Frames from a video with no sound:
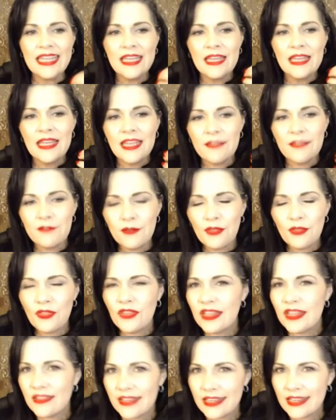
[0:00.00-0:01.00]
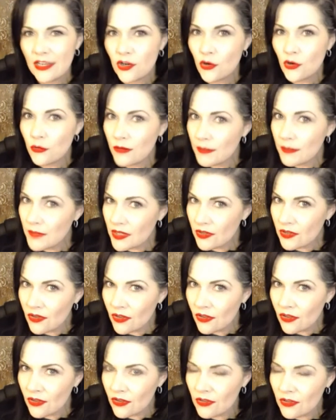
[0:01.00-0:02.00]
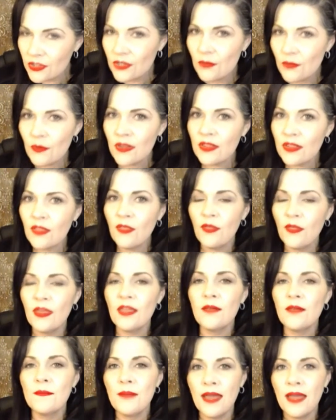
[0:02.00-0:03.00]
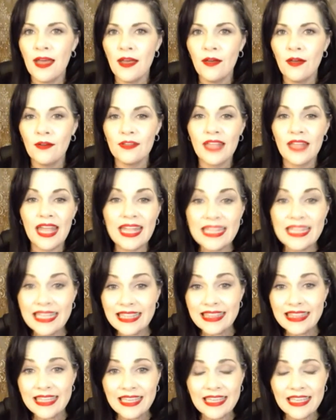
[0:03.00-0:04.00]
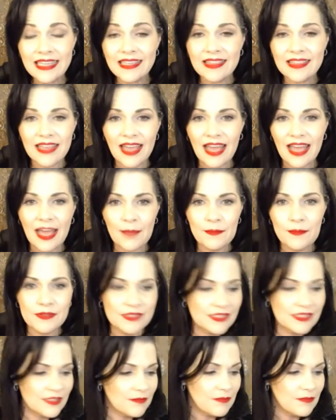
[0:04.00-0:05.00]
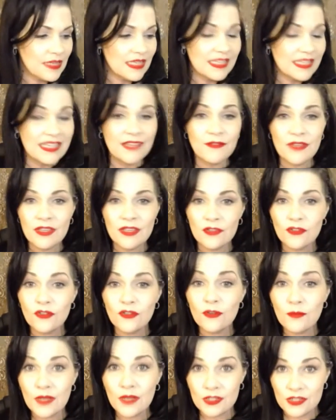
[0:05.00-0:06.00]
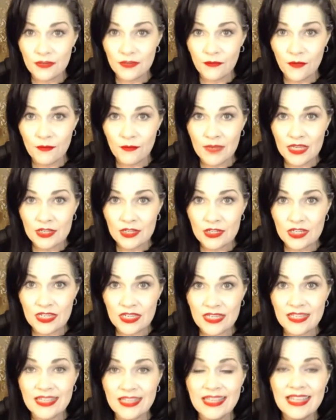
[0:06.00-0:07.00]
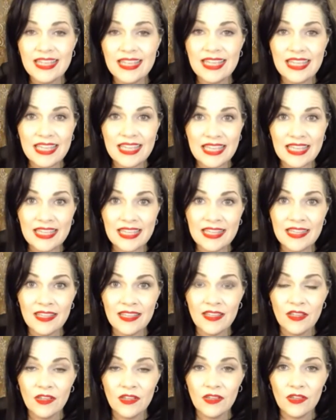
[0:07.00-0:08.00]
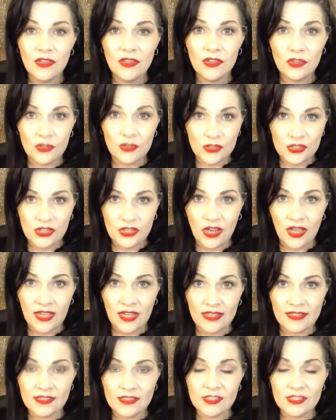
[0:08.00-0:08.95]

If you think like a criminal, you want to think about anything that happens to be giving too much information in your shot.